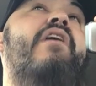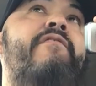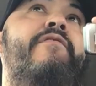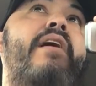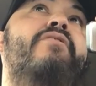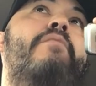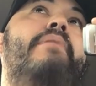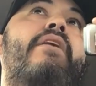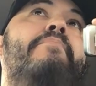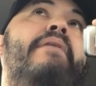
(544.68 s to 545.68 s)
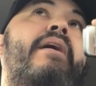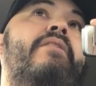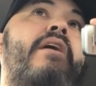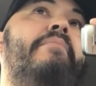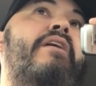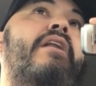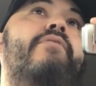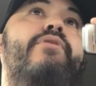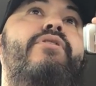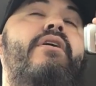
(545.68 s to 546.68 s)
affected by the pandemic and
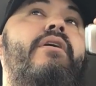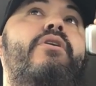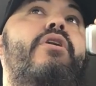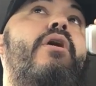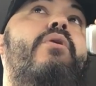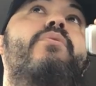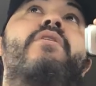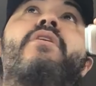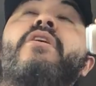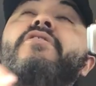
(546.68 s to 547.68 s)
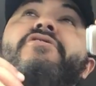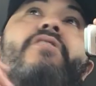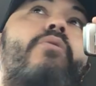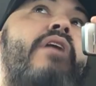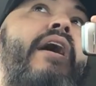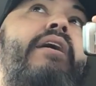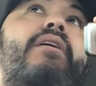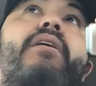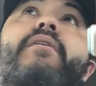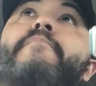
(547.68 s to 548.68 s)
everything, So,
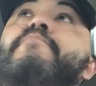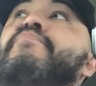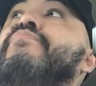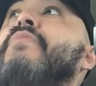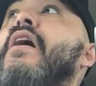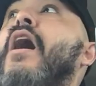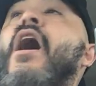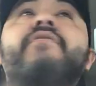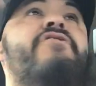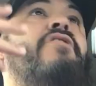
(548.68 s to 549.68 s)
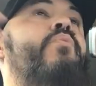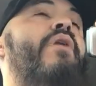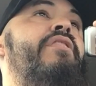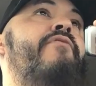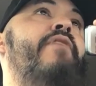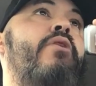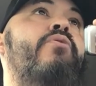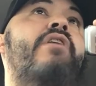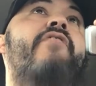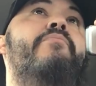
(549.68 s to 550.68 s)
like, obviously when the federal
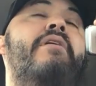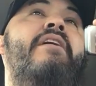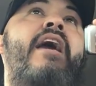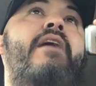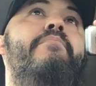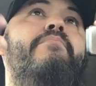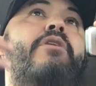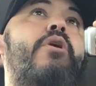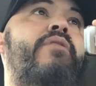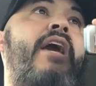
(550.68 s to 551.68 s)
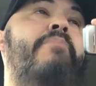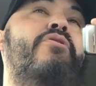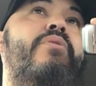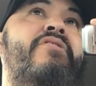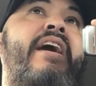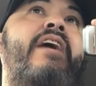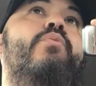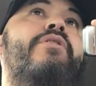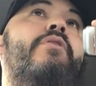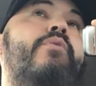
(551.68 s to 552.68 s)
government came to its aid
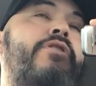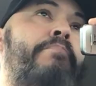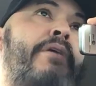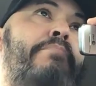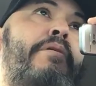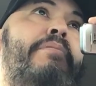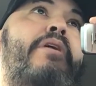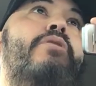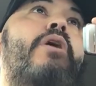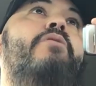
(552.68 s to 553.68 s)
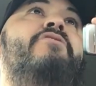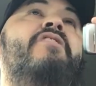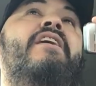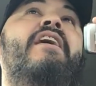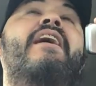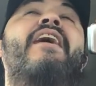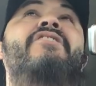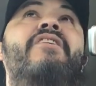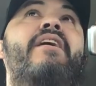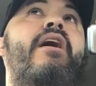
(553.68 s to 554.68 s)
with the PPP loans and the
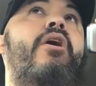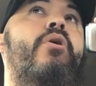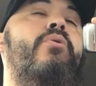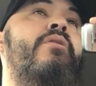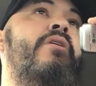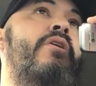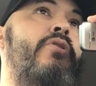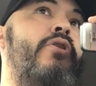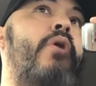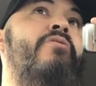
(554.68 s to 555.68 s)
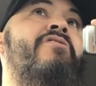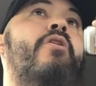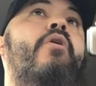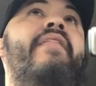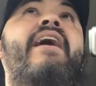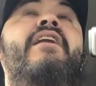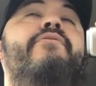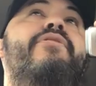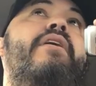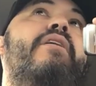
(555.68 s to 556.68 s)
EIDL loans and all that and
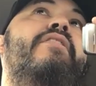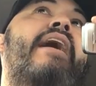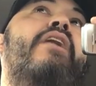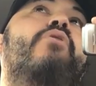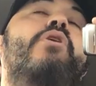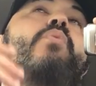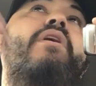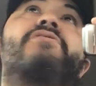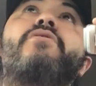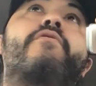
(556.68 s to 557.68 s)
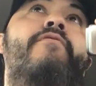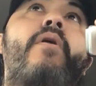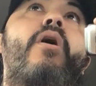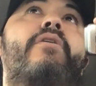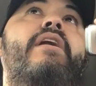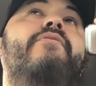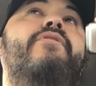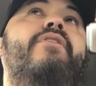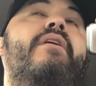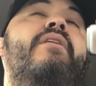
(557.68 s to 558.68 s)
everything, that only went so far and
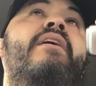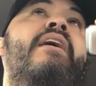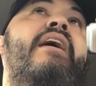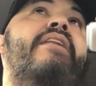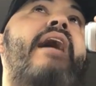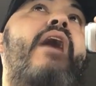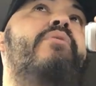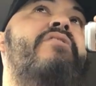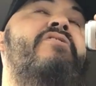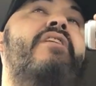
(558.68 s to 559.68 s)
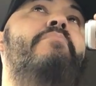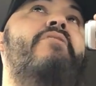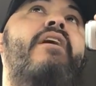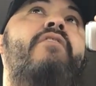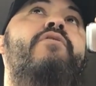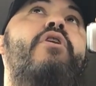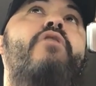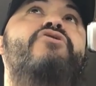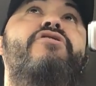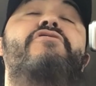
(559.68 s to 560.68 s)
everything. Now it seems like,
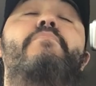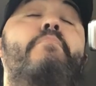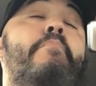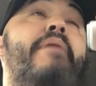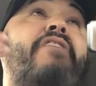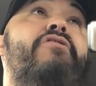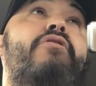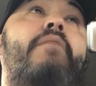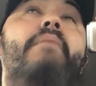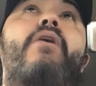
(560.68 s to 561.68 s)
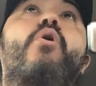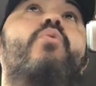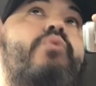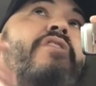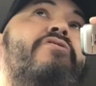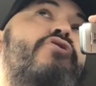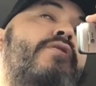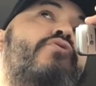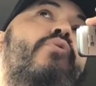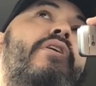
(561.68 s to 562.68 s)
just basically my whole research
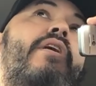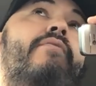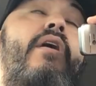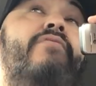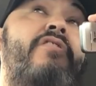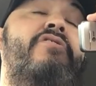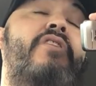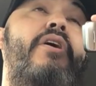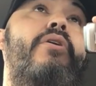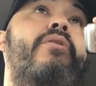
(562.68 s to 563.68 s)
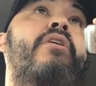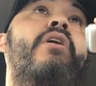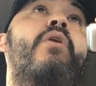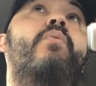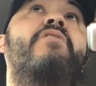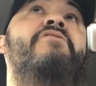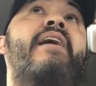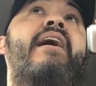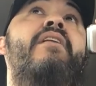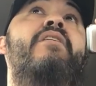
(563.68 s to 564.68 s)
of this year was
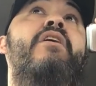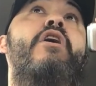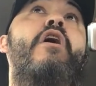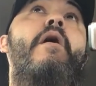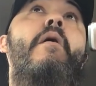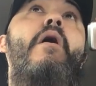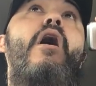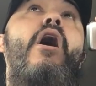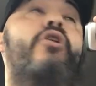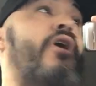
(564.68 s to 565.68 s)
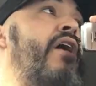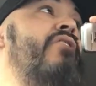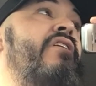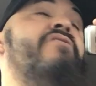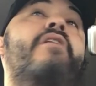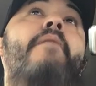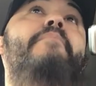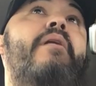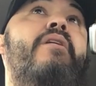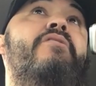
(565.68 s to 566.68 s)
that a lot of these
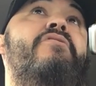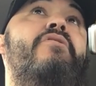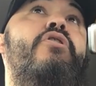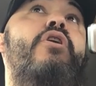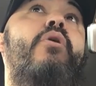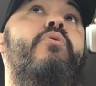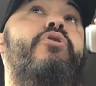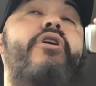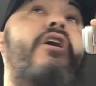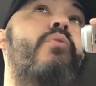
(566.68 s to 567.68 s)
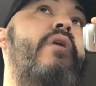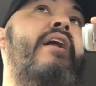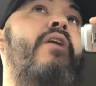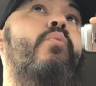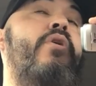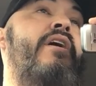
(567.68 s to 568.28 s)
companies, they're going to run out of